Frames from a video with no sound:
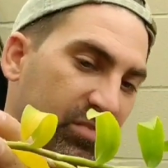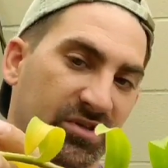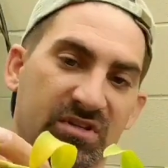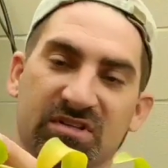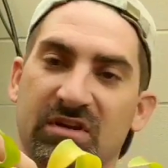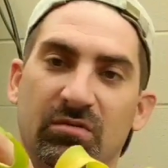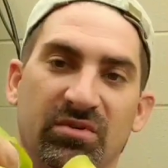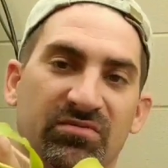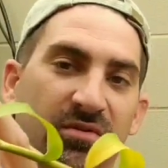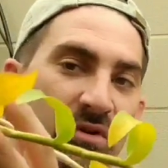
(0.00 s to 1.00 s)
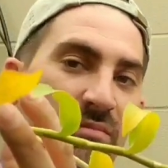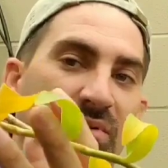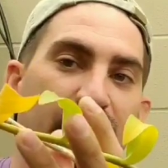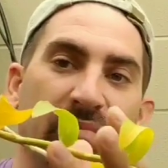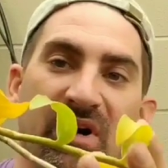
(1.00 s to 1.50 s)
but this thing will be full of
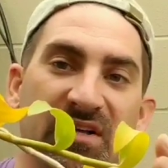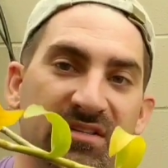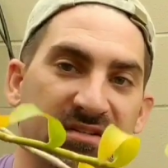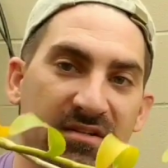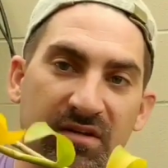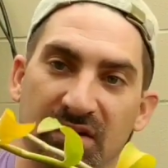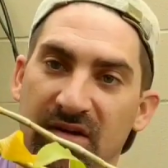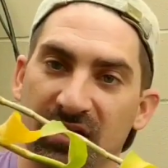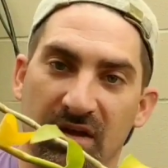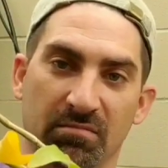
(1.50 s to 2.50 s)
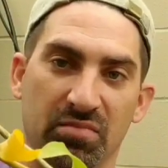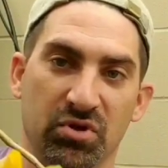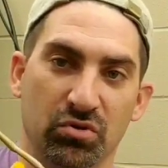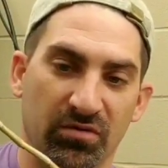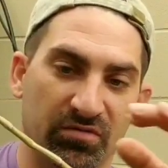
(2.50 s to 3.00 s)
buds and
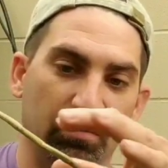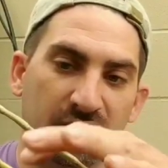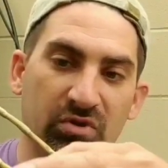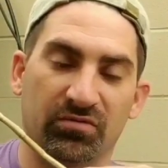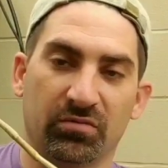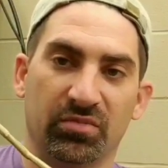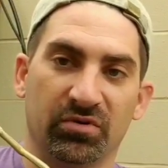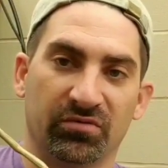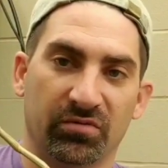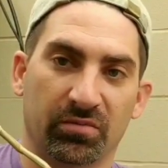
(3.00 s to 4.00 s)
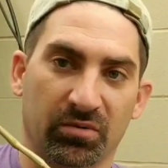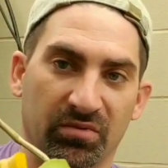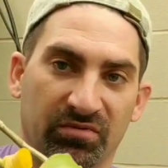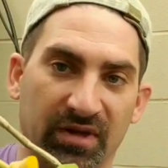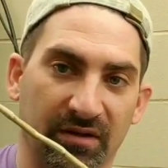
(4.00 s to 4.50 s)
beautiful
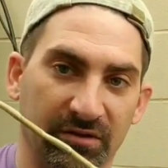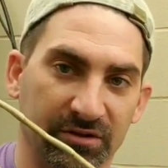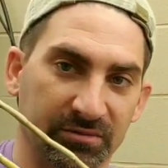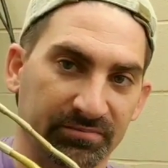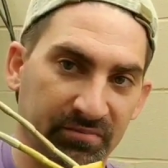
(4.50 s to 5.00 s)
purple flowers.